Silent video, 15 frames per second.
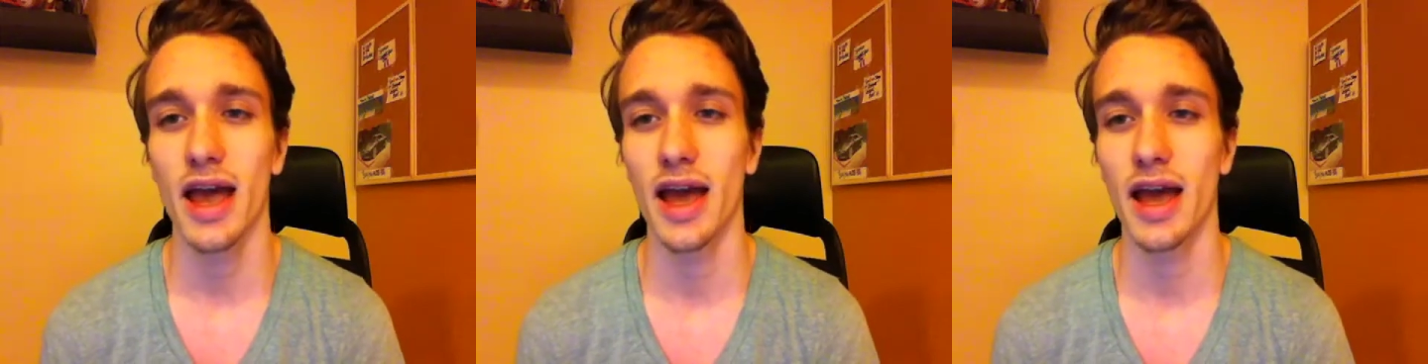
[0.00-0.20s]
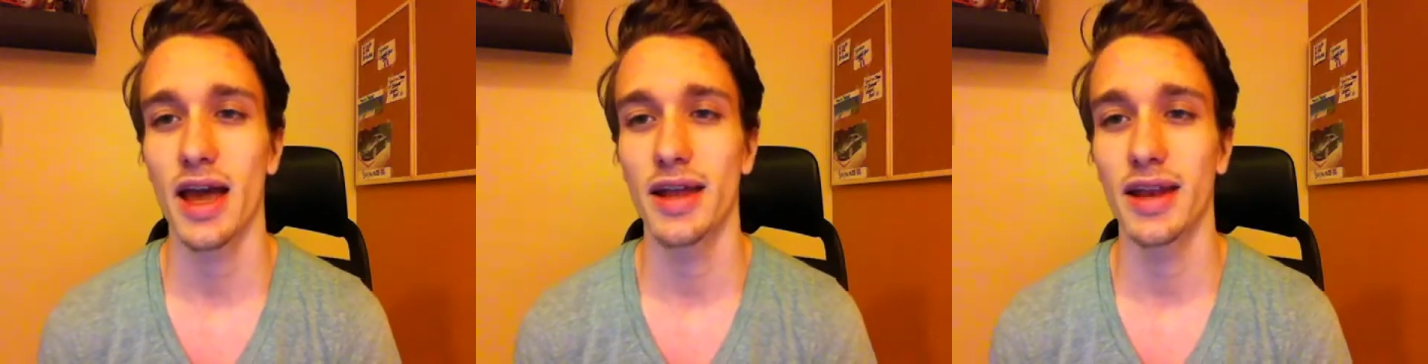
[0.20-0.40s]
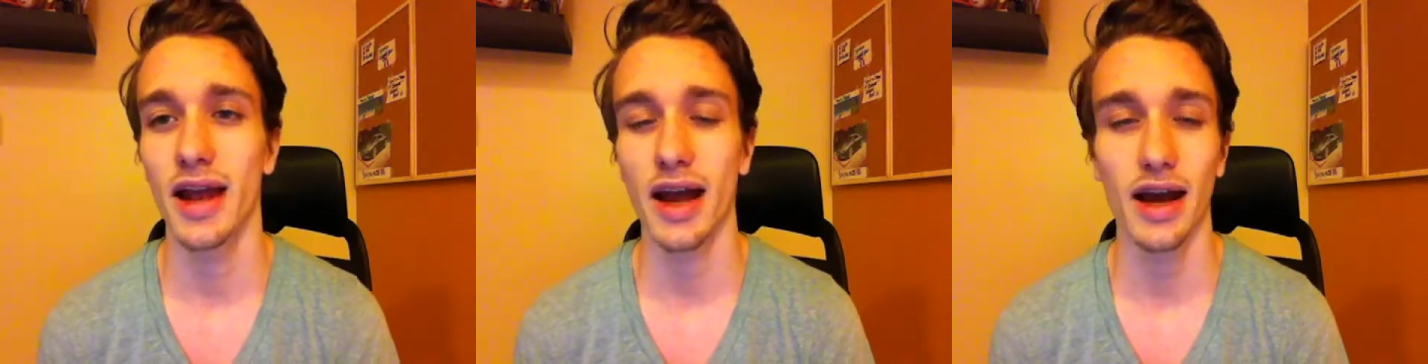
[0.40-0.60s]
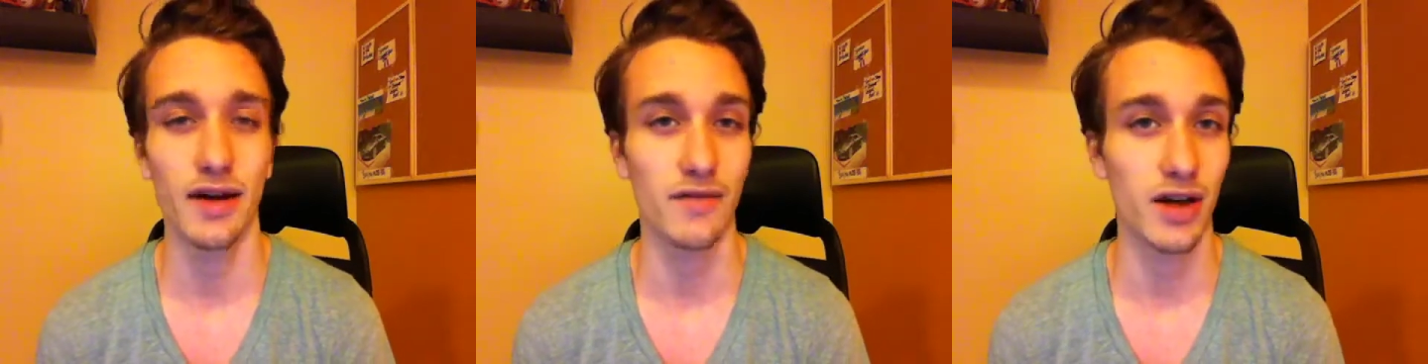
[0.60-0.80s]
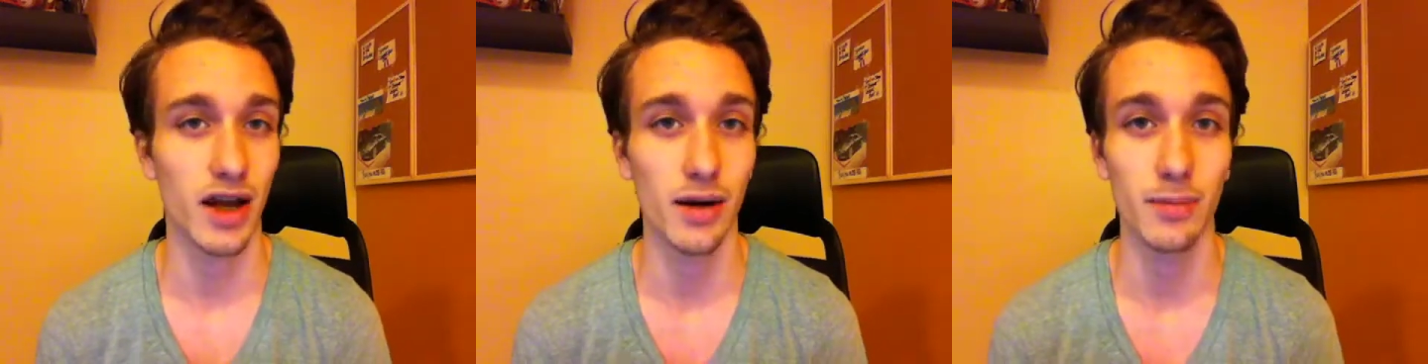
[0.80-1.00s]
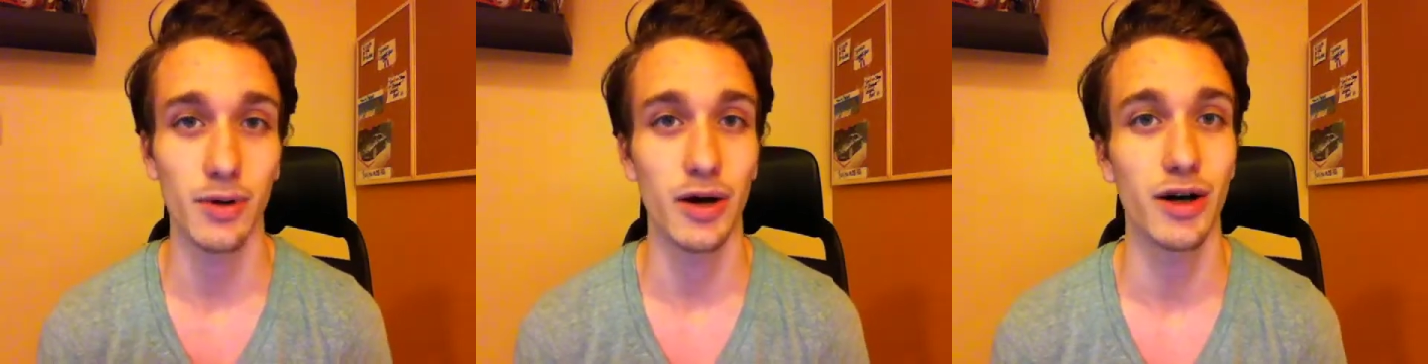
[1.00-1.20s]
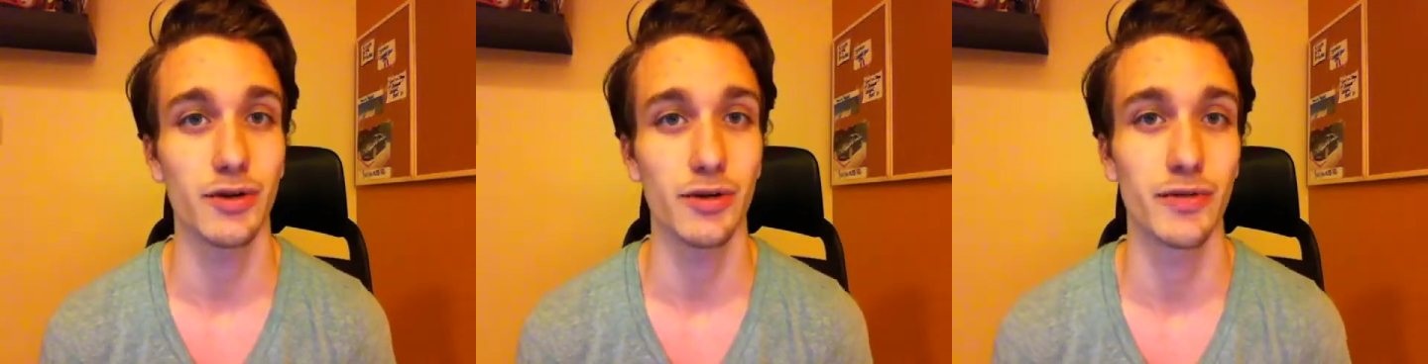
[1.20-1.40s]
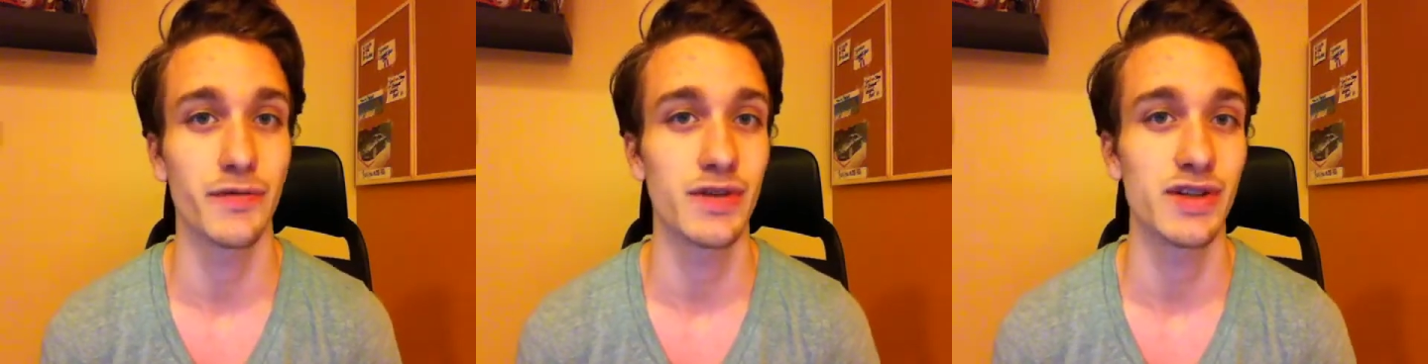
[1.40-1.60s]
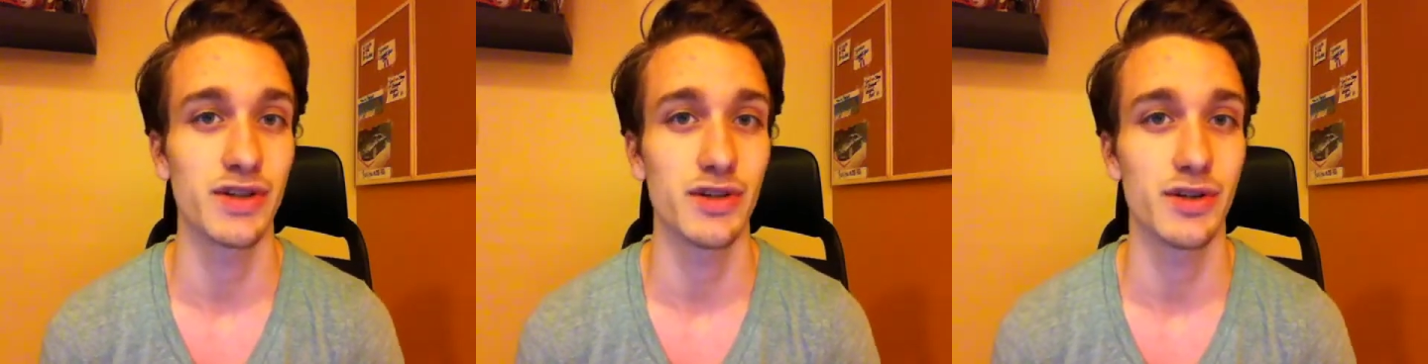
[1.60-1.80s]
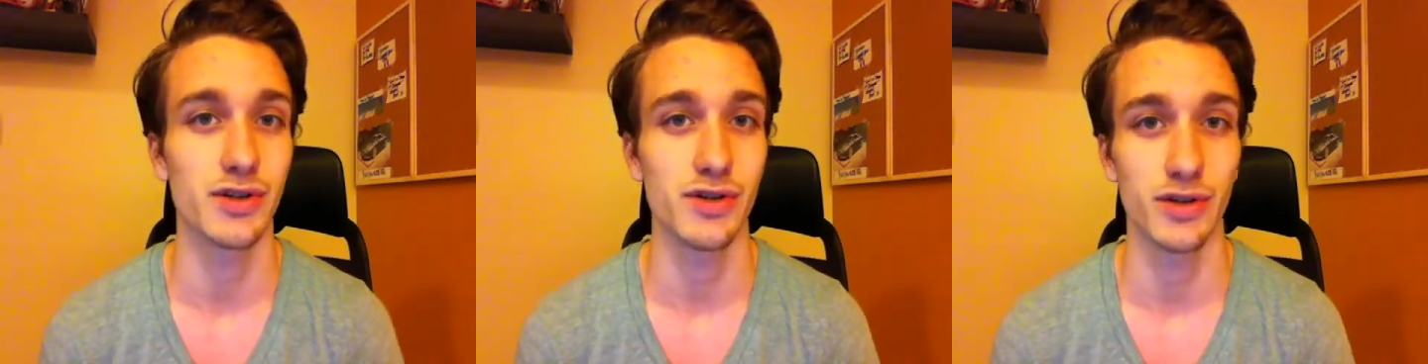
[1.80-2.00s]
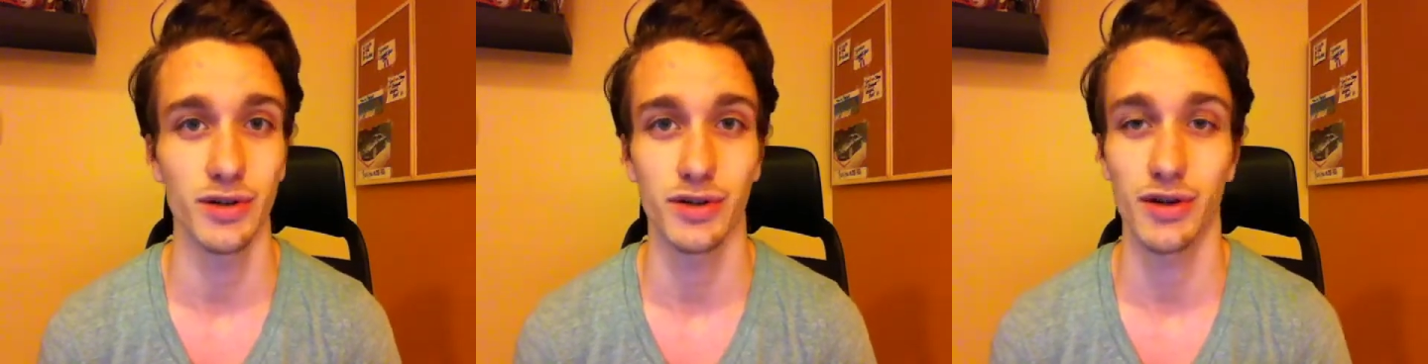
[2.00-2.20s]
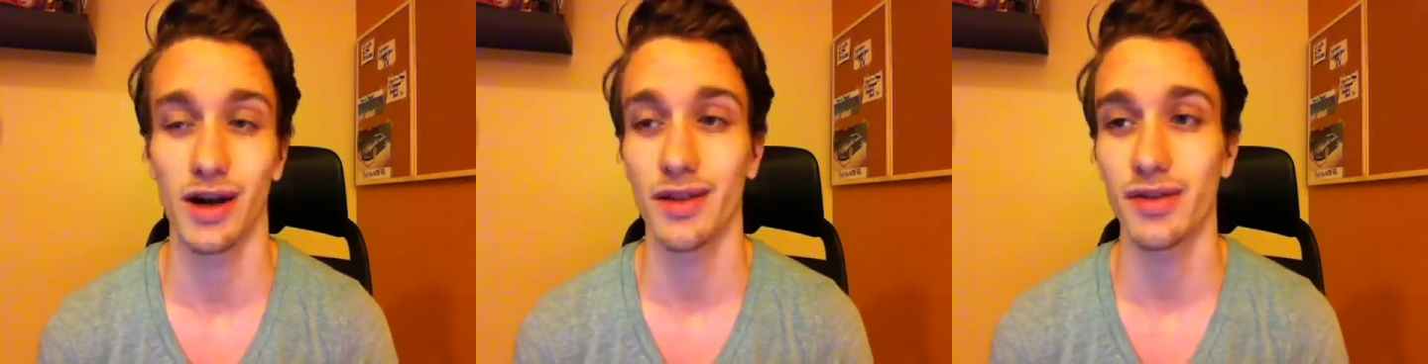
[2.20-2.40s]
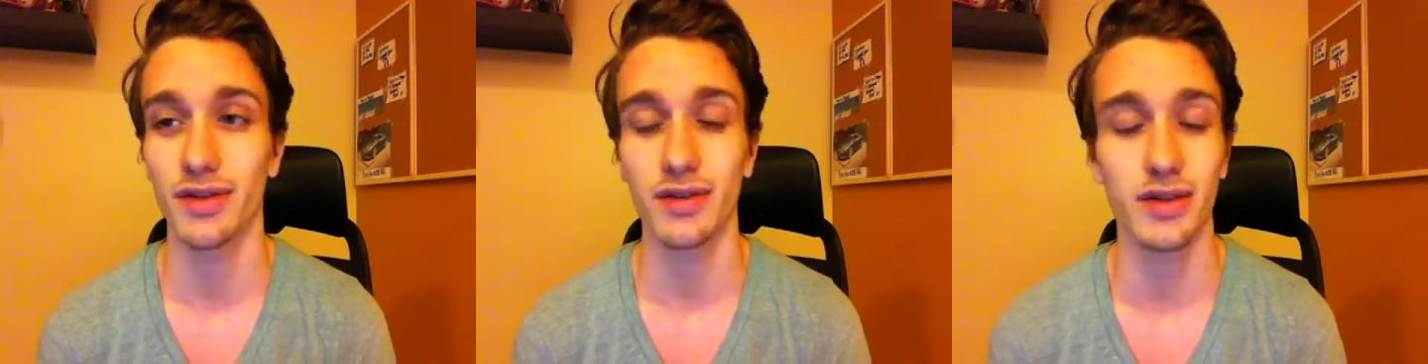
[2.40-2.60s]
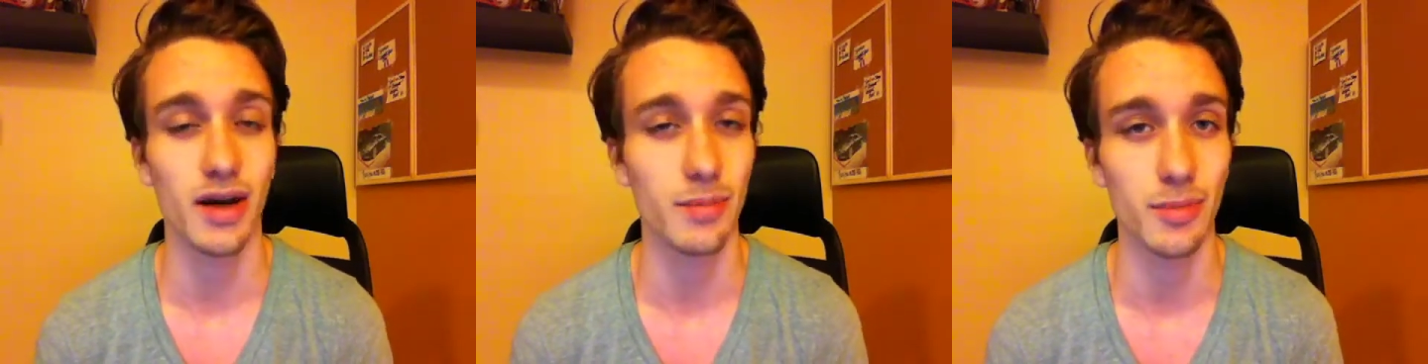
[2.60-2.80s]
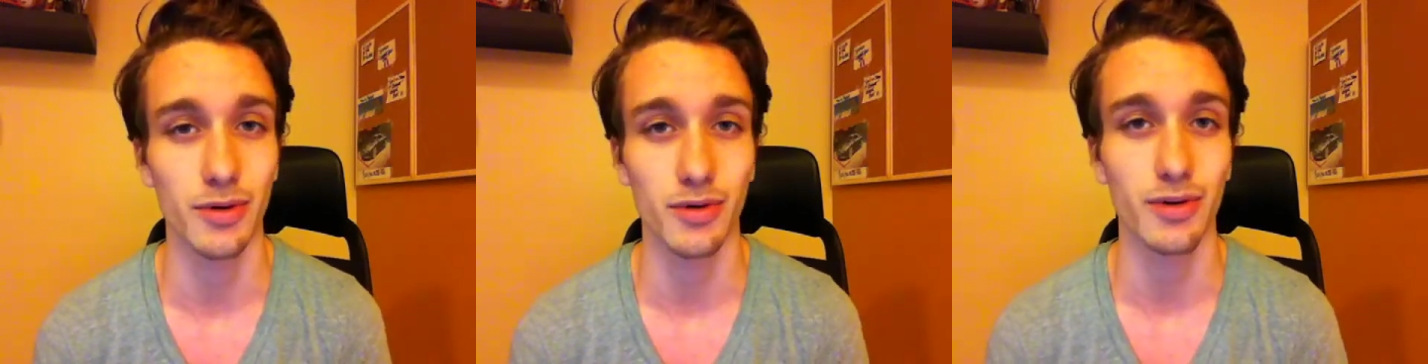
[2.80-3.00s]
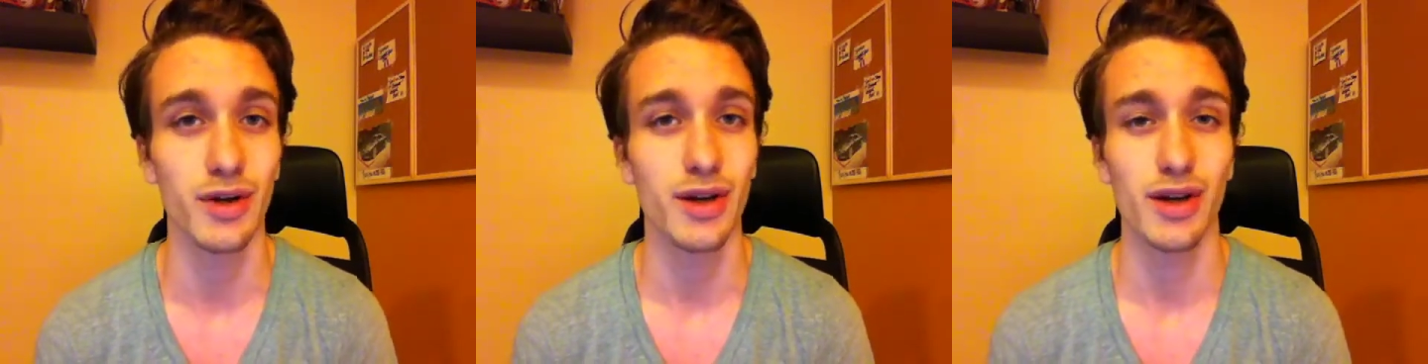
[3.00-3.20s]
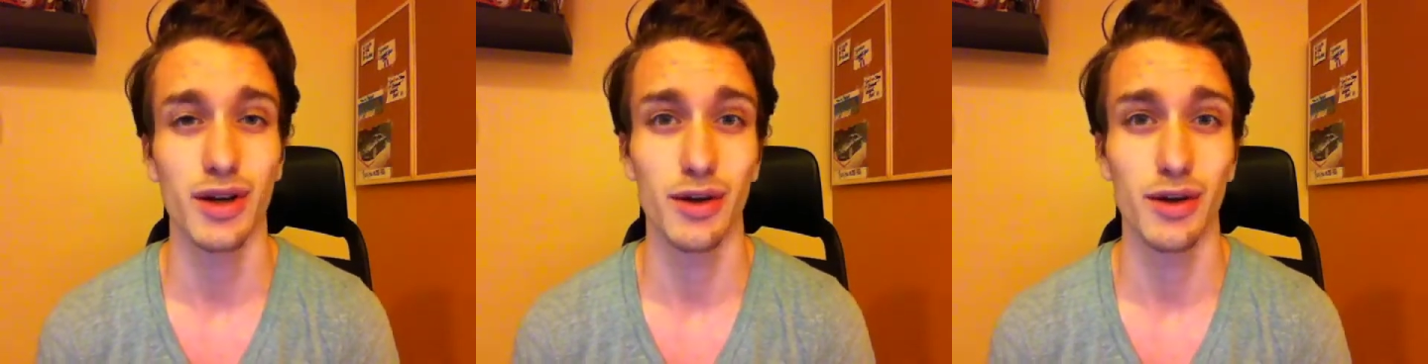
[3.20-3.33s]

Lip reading: and have a couple hundred visitors or a couple,